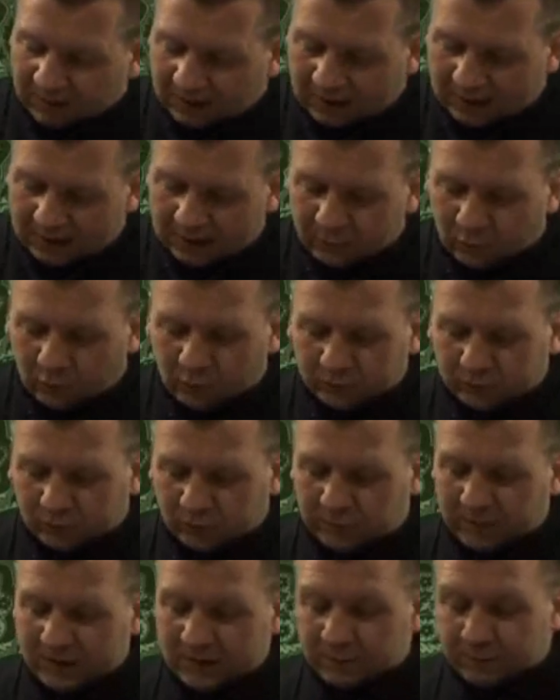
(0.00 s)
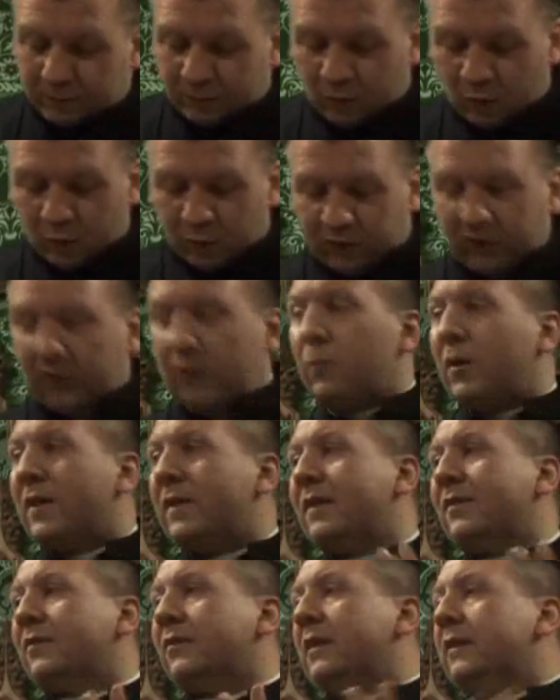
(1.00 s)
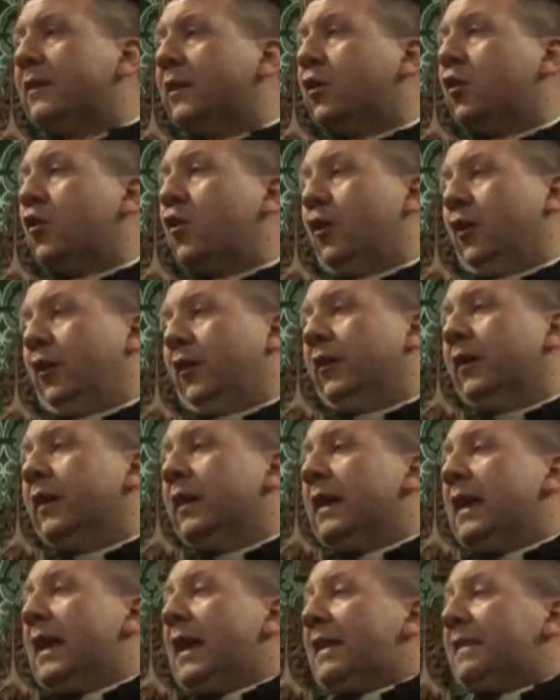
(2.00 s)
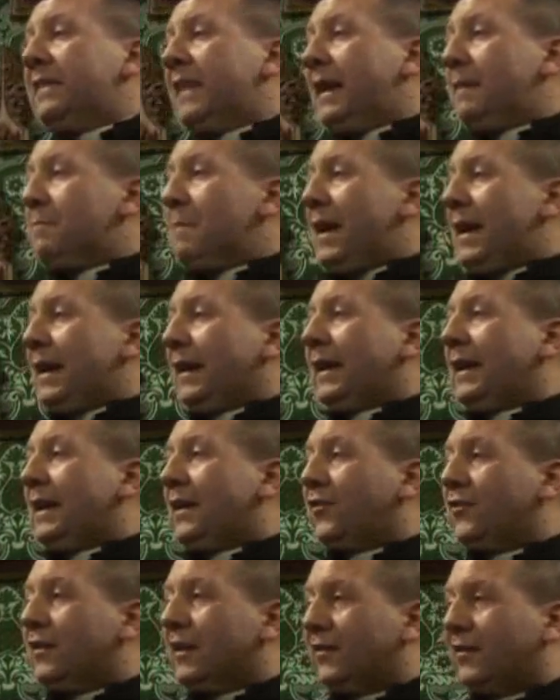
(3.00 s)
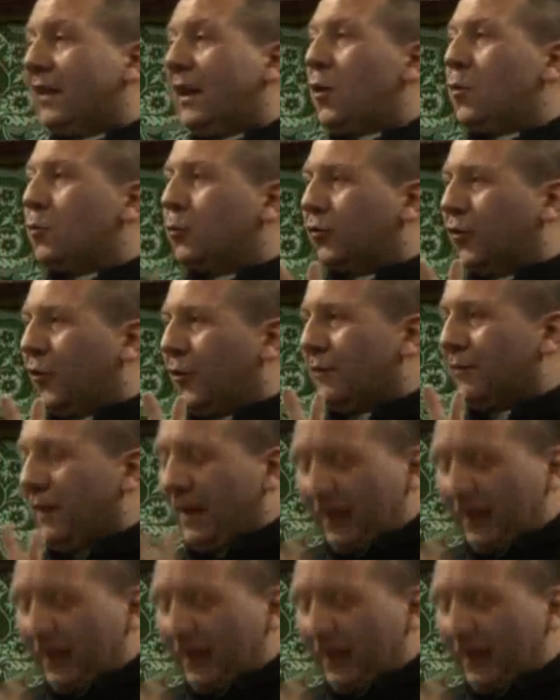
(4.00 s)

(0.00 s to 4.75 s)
I have also been approached, and when they see the collar, they may occasionally say, "Oh, sorry,